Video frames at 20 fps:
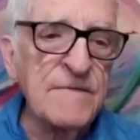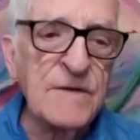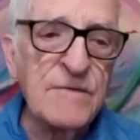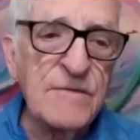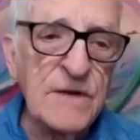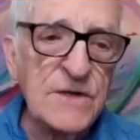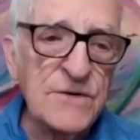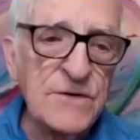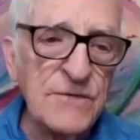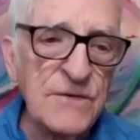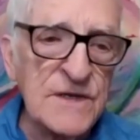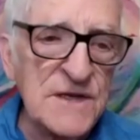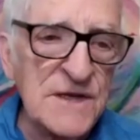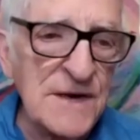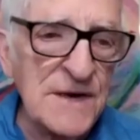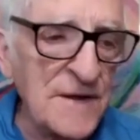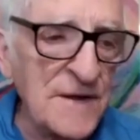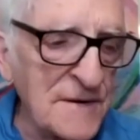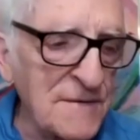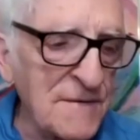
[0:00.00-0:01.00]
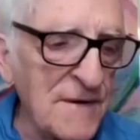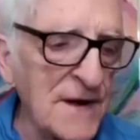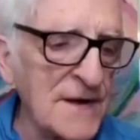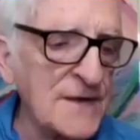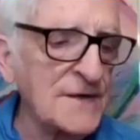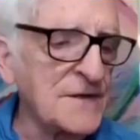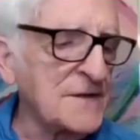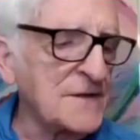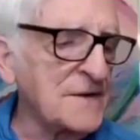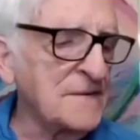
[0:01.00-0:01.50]
Every creature is another
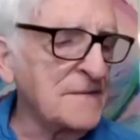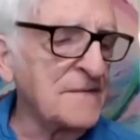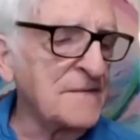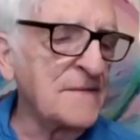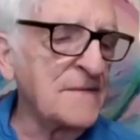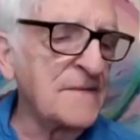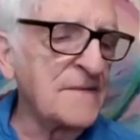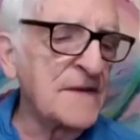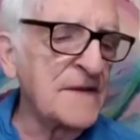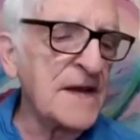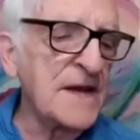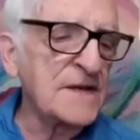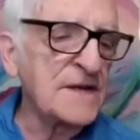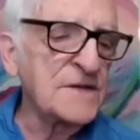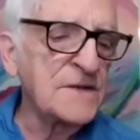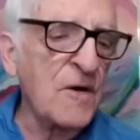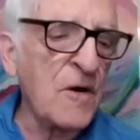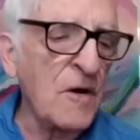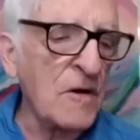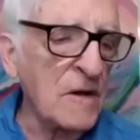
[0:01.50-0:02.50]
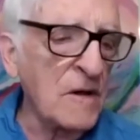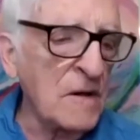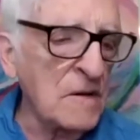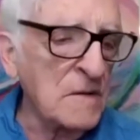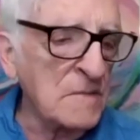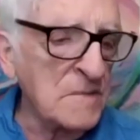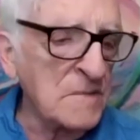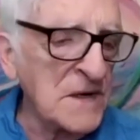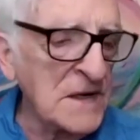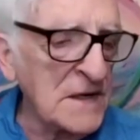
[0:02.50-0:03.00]
Christ. Yes,
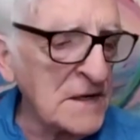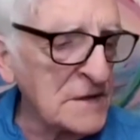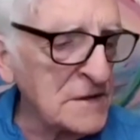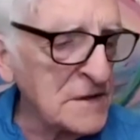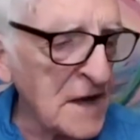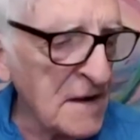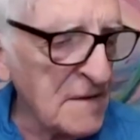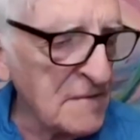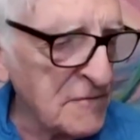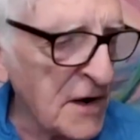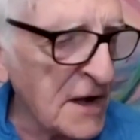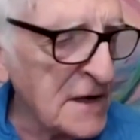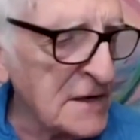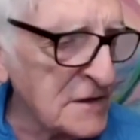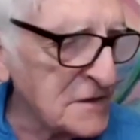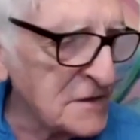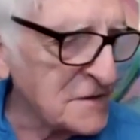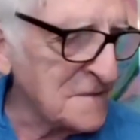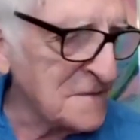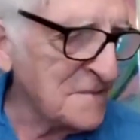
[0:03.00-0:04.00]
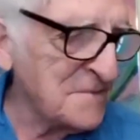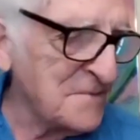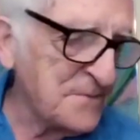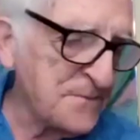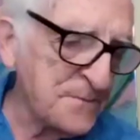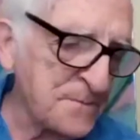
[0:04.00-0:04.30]
all beings have rights.